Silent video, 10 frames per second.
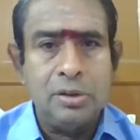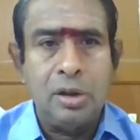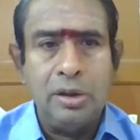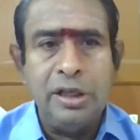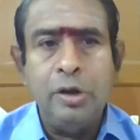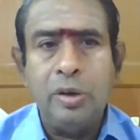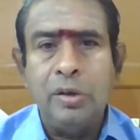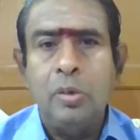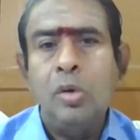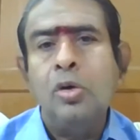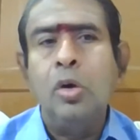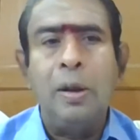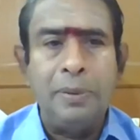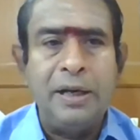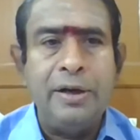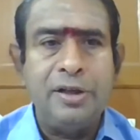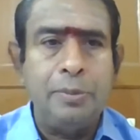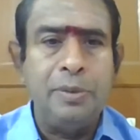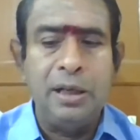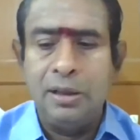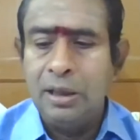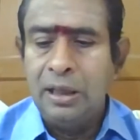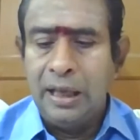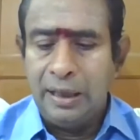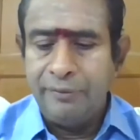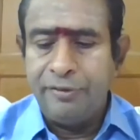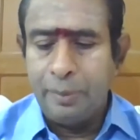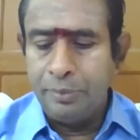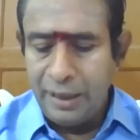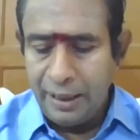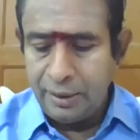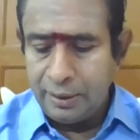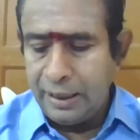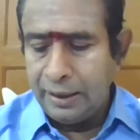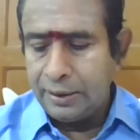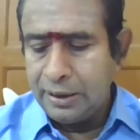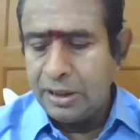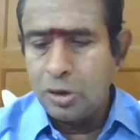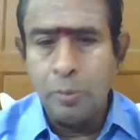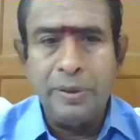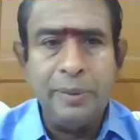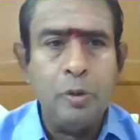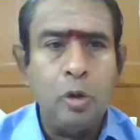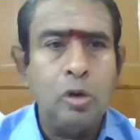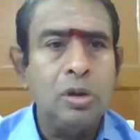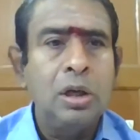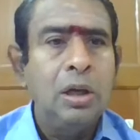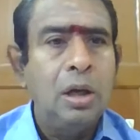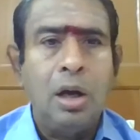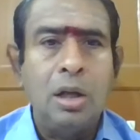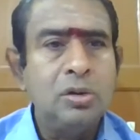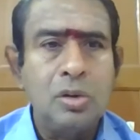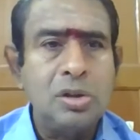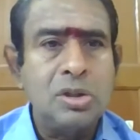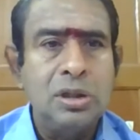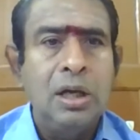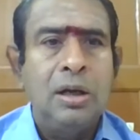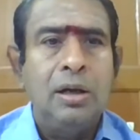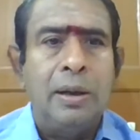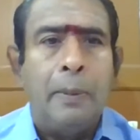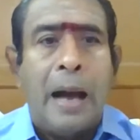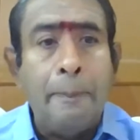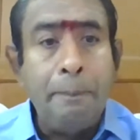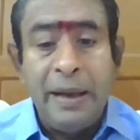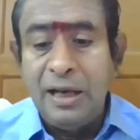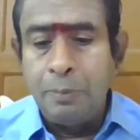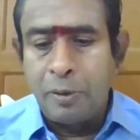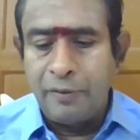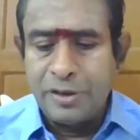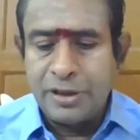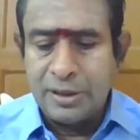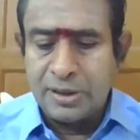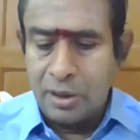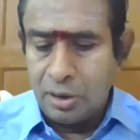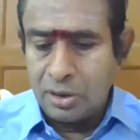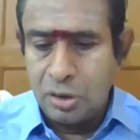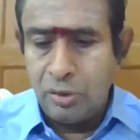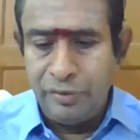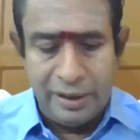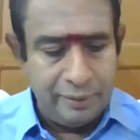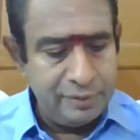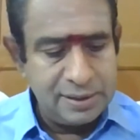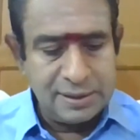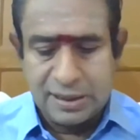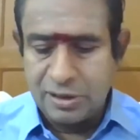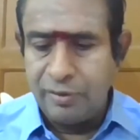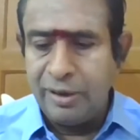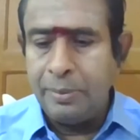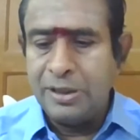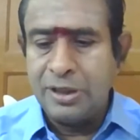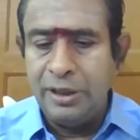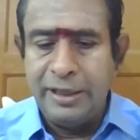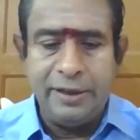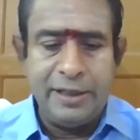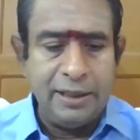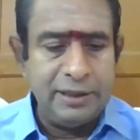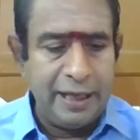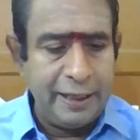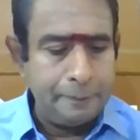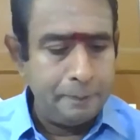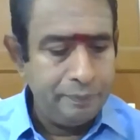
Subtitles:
authority, you can go to Appellate Tribunal. And from there, directly Supreme Court, all those appeal provisions are also, we have discussed very much in detail there.